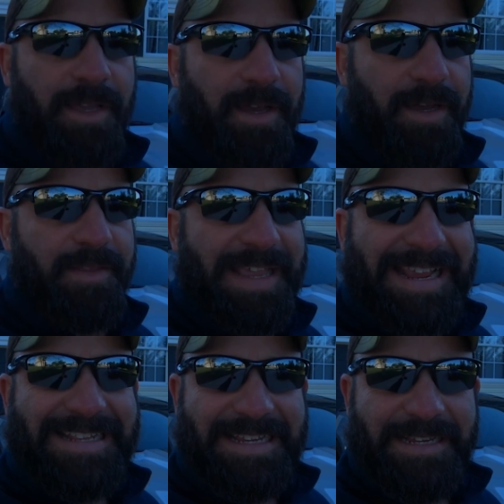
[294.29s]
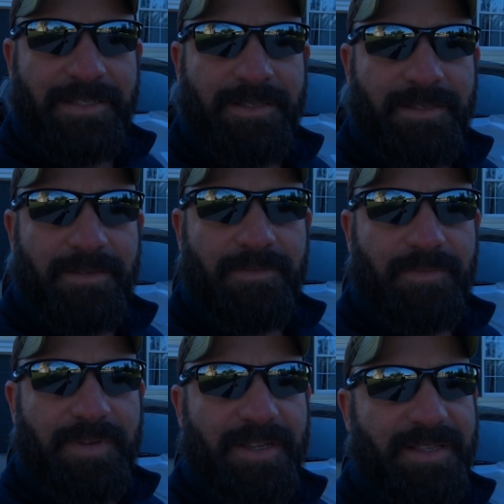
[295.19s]
18s
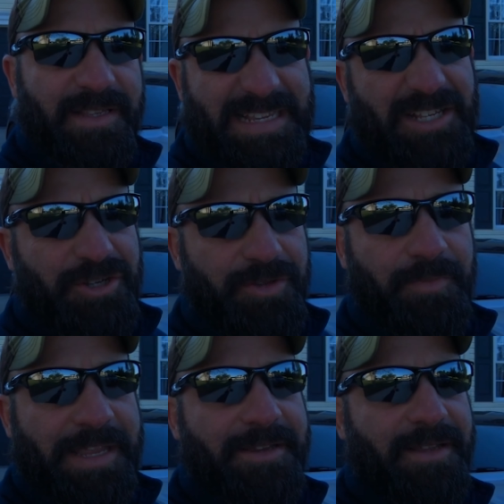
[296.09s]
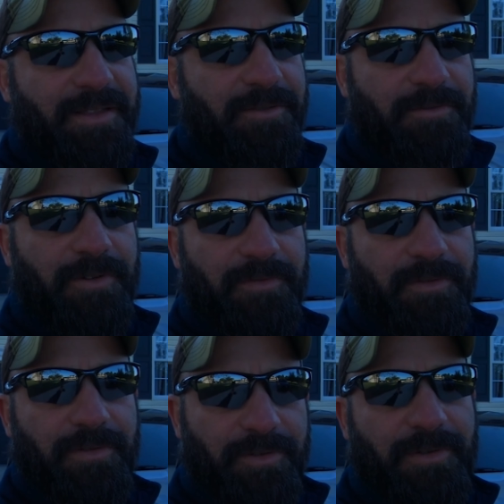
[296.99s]
because it should make a little
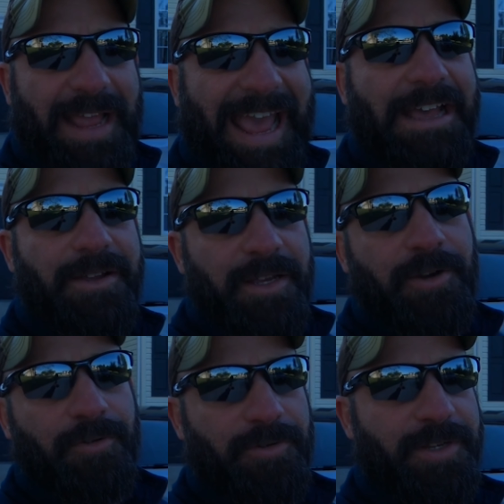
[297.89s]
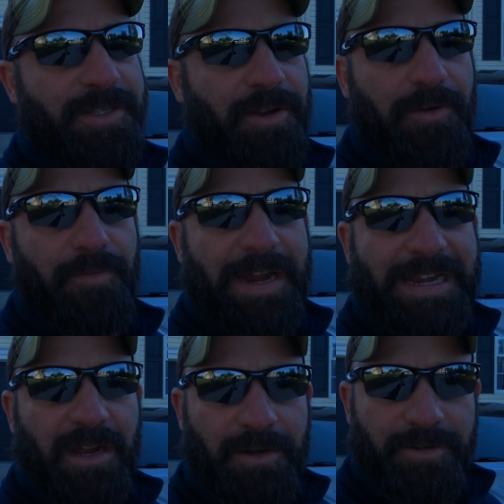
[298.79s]
over or at or just over
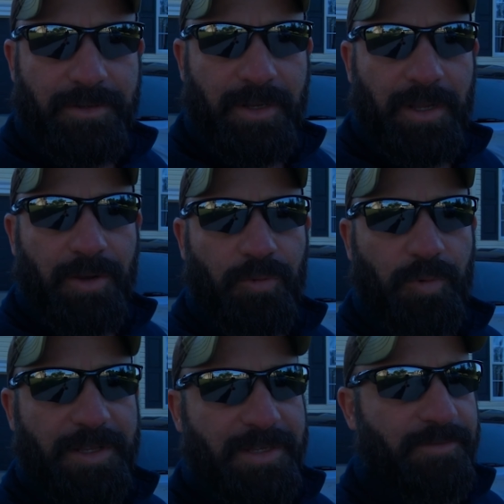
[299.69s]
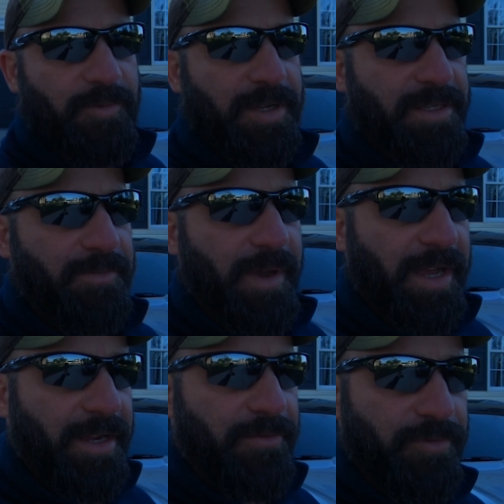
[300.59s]
800, which was
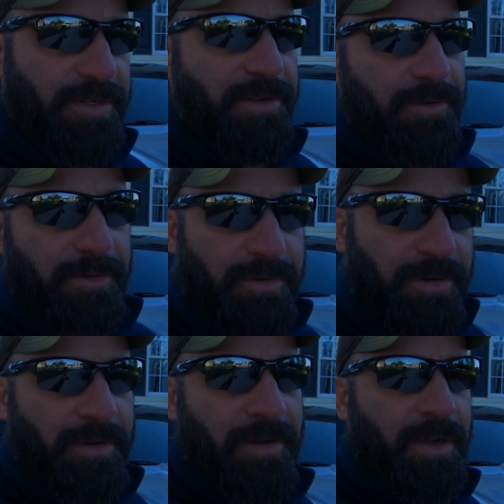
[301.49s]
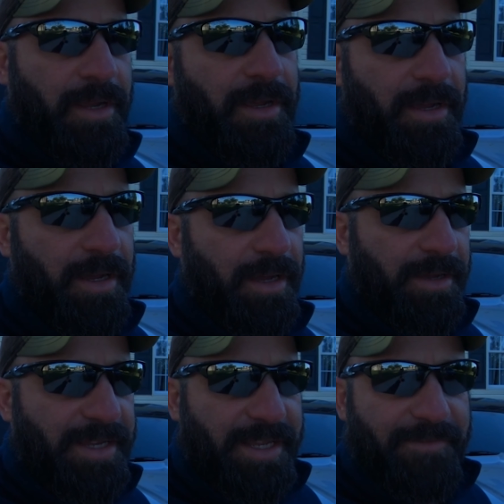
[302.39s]
my original
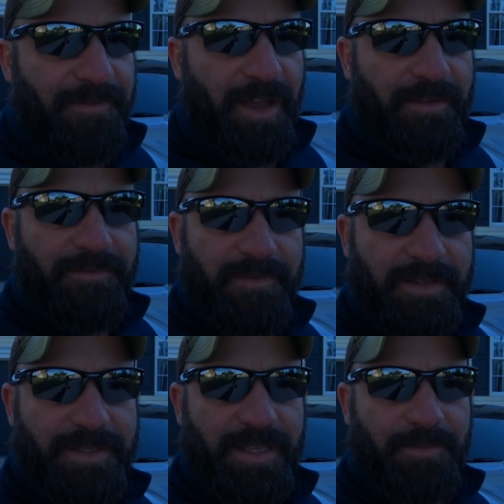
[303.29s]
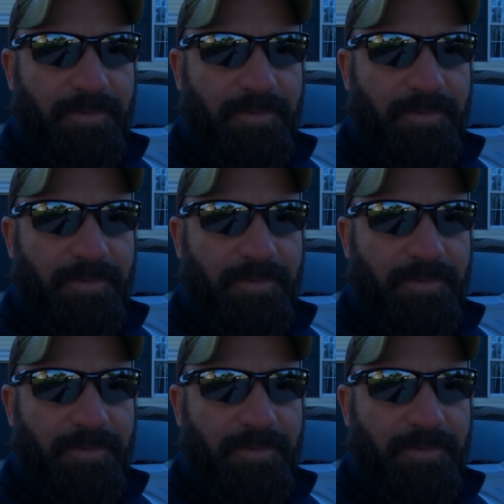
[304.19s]
E85 setup